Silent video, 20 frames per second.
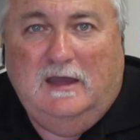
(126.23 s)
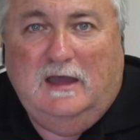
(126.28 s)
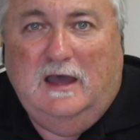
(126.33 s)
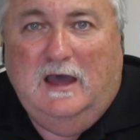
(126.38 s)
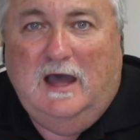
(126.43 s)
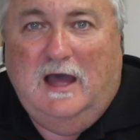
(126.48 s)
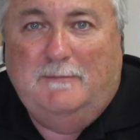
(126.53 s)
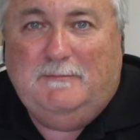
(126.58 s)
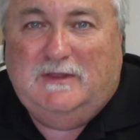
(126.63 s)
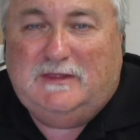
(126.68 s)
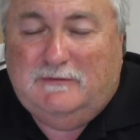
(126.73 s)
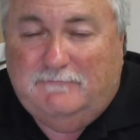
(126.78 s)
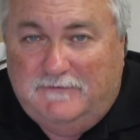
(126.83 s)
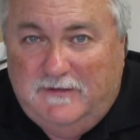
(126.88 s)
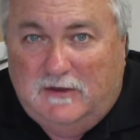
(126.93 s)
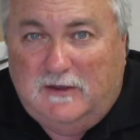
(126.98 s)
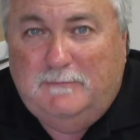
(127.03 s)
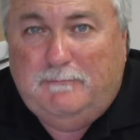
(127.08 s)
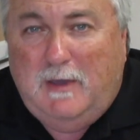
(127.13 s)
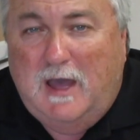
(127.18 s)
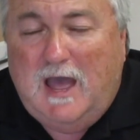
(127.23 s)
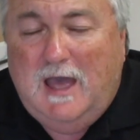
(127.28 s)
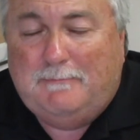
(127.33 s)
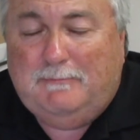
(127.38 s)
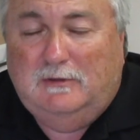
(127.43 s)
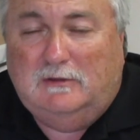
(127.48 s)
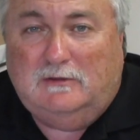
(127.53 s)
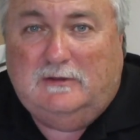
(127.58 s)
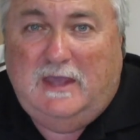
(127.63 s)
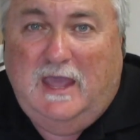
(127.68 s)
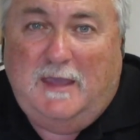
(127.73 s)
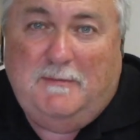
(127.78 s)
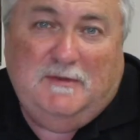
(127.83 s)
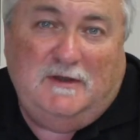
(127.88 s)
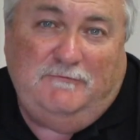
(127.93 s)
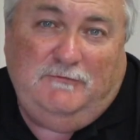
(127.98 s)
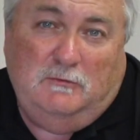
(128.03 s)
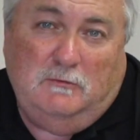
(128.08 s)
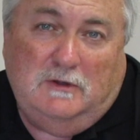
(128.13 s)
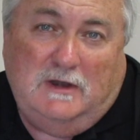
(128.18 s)
It's a very popular game,
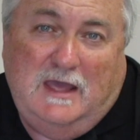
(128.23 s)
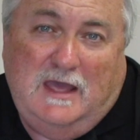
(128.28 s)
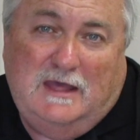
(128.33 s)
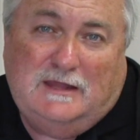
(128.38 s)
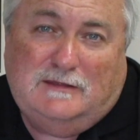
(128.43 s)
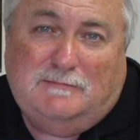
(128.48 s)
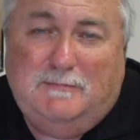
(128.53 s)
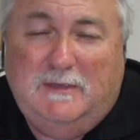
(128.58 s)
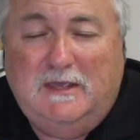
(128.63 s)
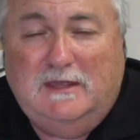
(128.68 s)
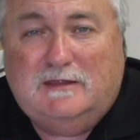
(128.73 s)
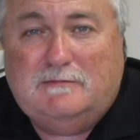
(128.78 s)
and if you want to ask me,